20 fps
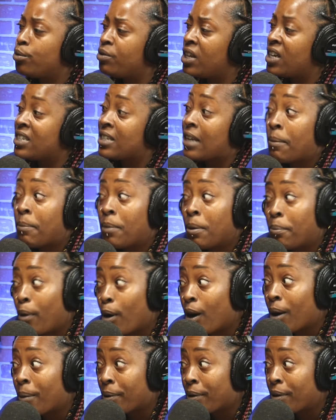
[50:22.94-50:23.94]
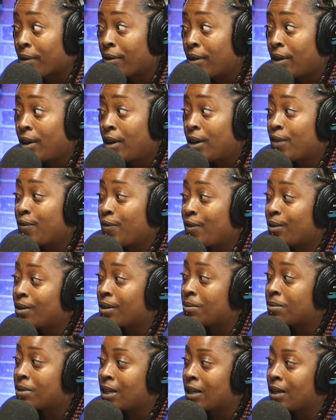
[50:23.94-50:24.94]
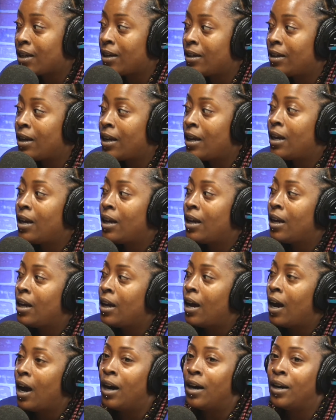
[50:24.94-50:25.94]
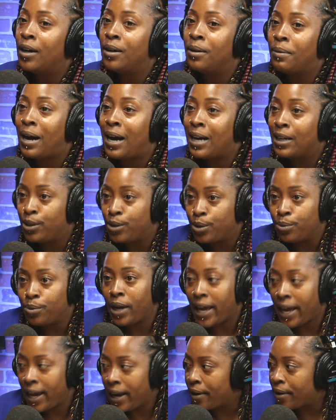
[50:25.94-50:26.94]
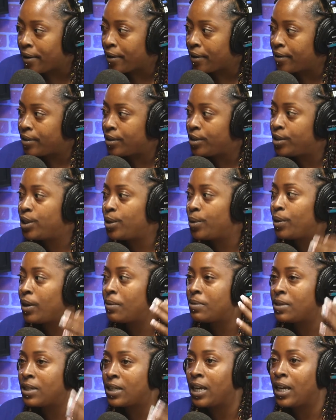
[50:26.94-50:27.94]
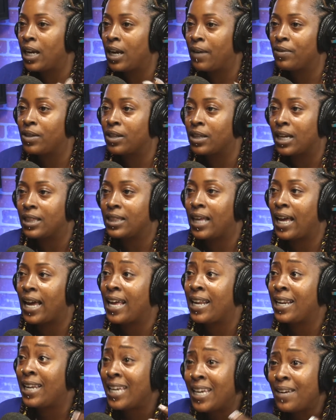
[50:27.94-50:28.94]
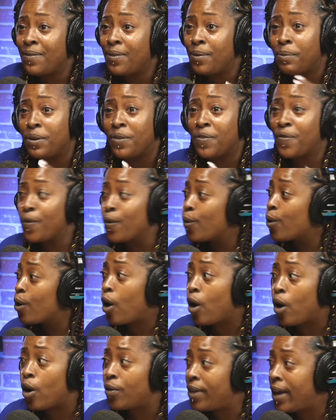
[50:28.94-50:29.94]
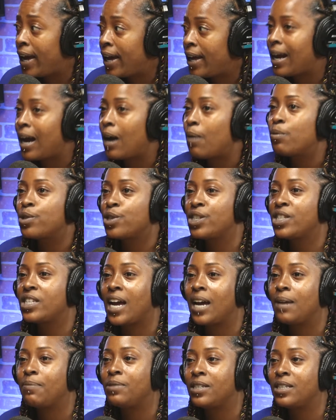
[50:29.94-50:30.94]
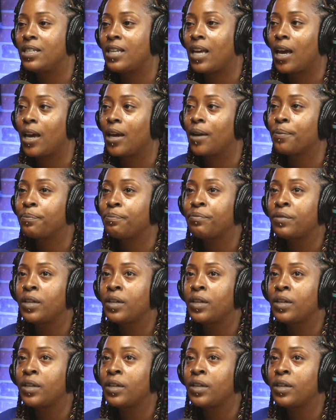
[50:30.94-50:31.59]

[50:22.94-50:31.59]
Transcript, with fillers: things. I'm a barber. You feel what I'm saying? That's what's up. Um, I do hair. You see what I'm saying? Everything like that. And even before all that, I was the type to say,